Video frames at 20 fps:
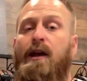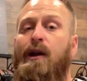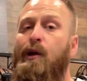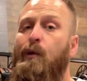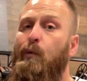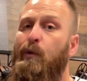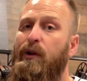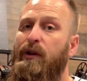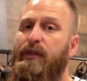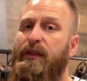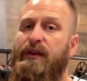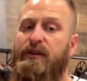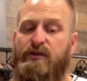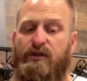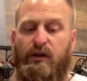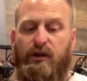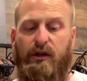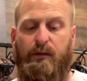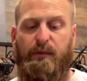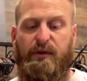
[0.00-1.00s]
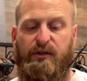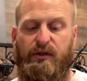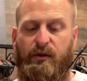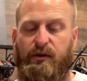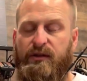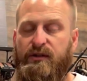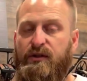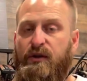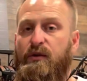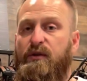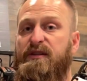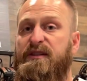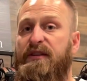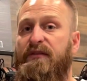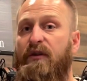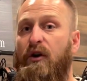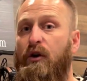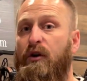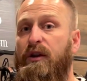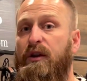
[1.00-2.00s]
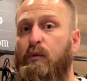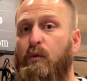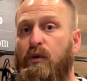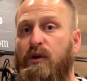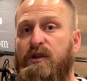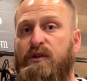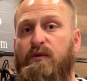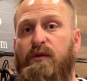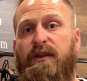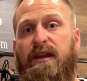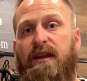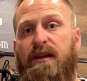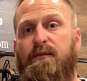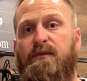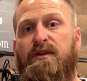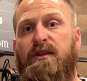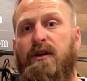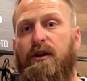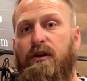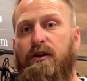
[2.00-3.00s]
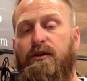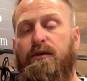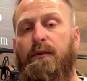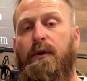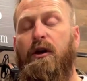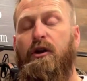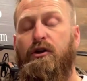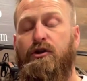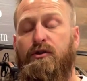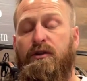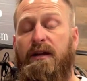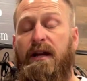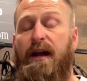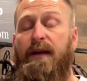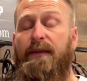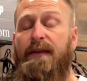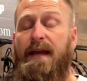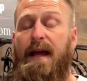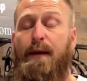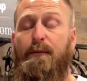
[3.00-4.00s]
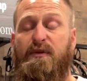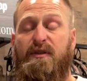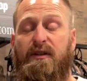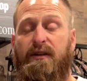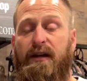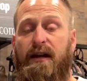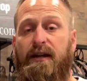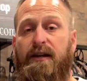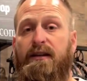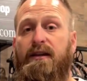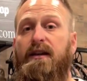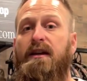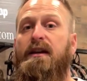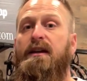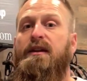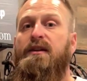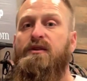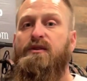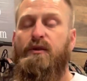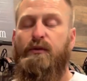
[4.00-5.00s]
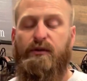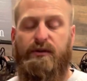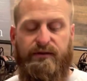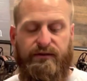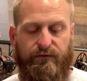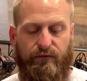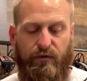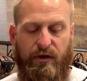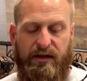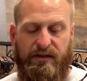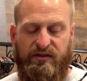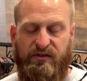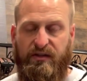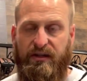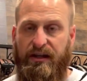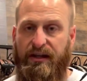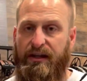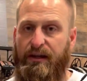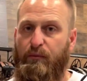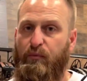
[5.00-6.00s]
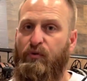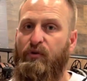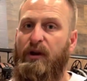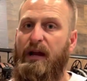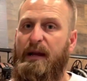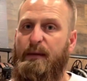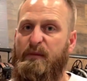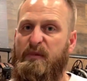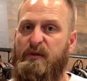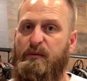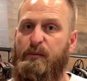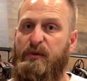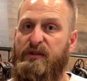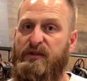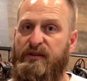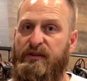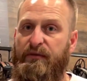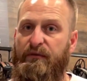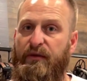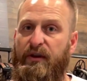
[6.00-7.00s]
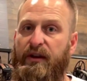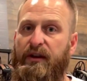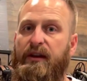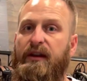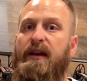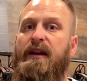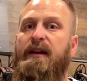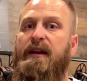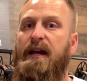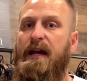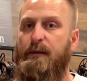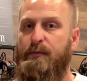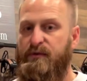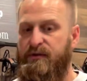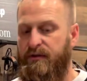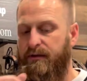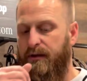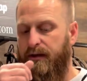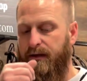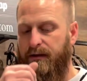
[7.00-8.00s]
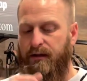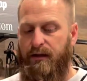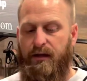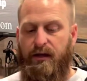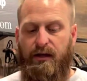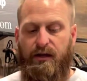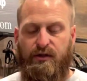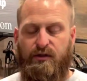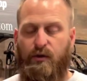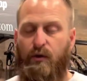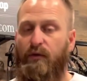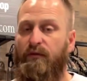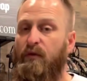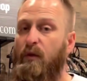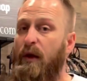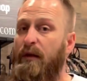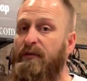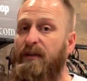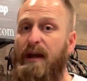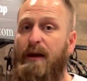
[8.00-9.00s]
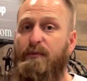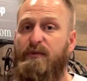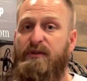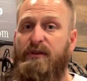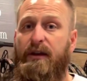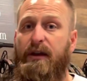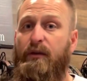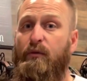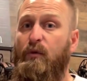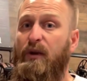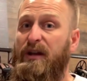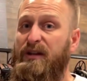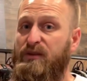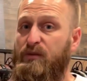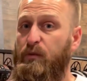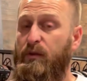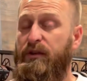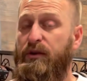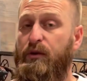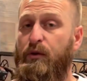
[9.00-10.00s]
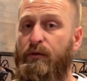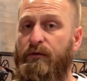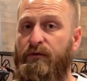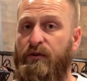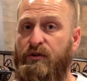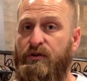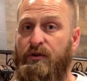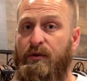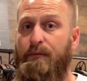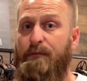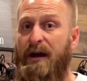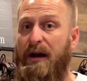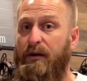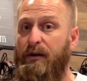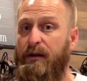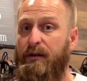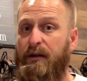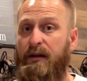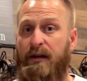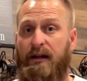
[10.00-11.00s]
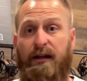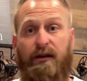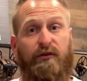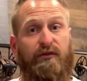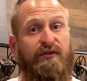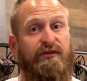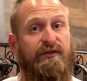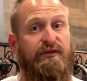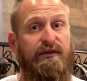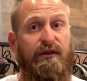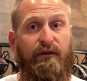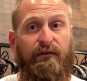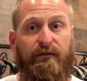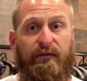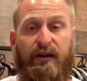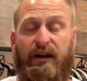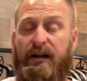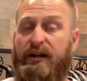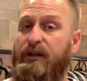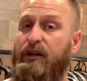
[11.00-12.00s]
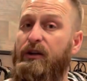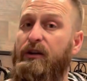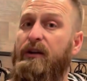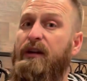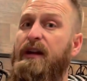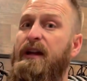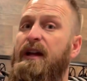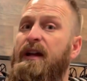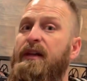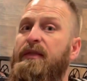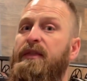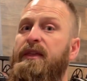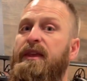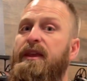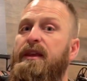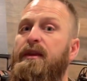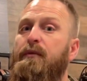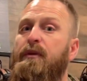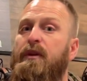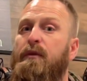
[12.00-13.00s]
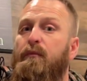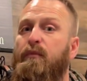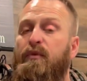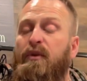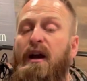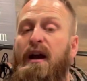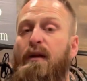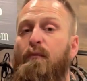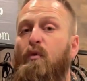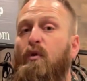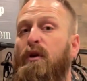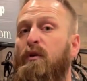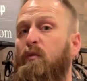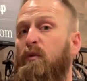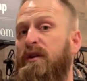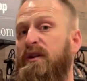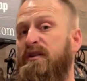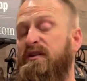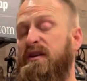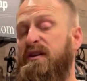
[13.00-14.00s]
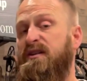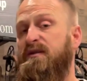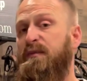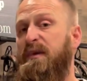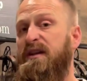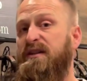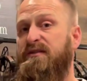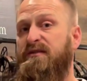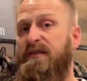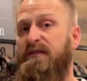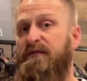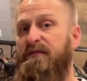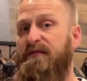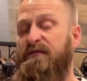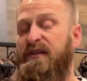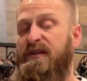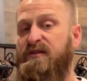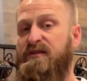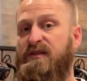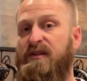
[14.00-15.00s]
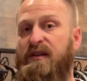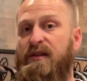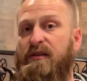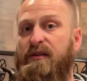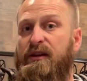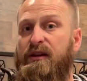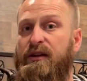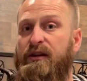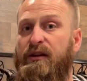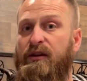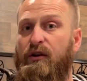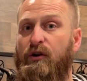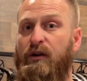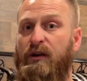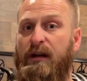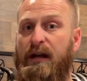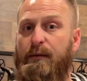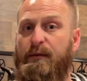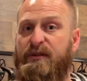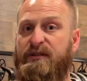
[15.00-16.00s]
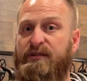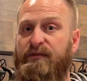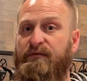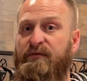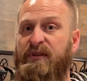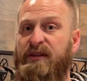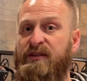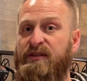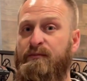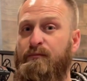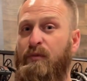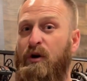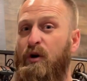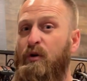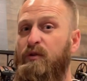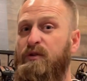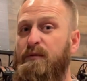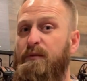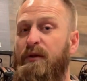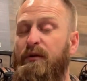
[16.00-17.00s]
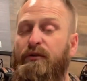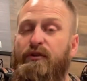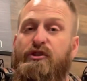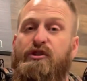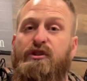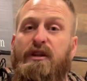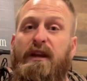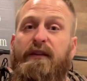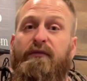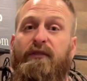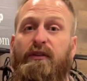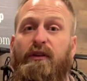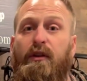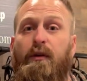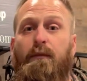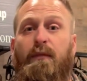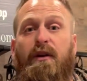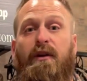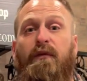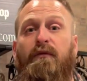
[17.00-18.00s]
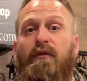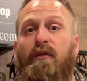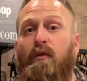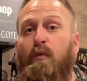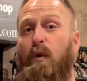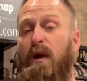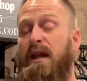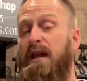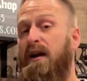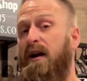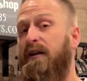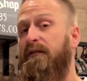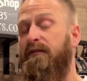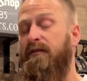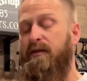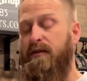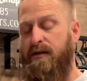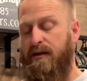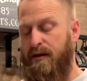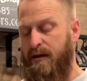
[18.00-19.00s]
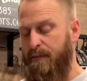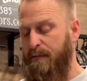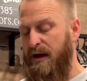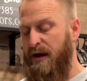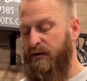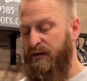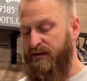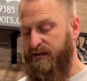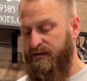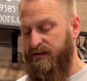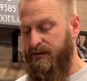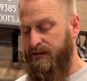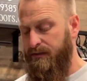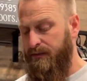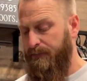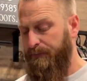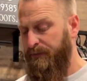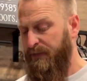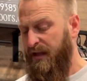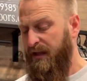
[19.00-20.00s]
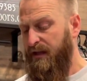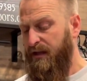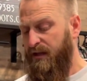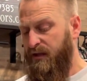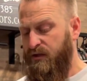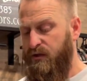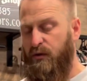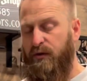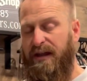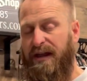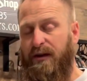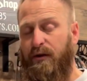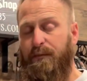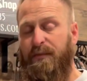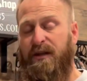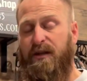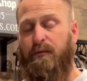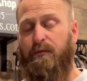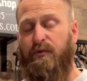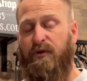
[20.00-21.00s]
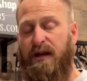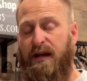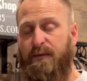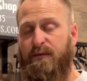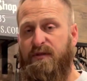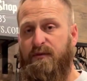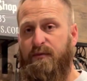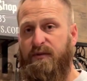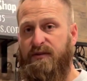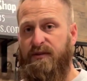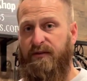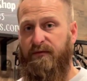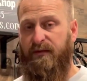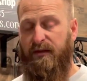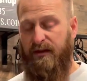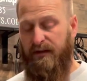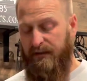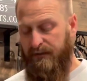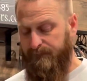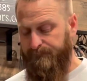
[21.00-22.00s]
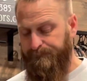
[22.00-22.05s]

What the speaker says: One of the things they're going to be doing too is they've already worked with Hamsky Archery on the Epsilon series of rests to get a Prime specific Epsilon. So if you have an Epsilon rest with universal mounting, it'll still fit on here. The Prime one, what it does, basically it fits the ergonomics of this bow to be able to shave a little bit of a weight off of the mounting system. So that'll be a Prime specific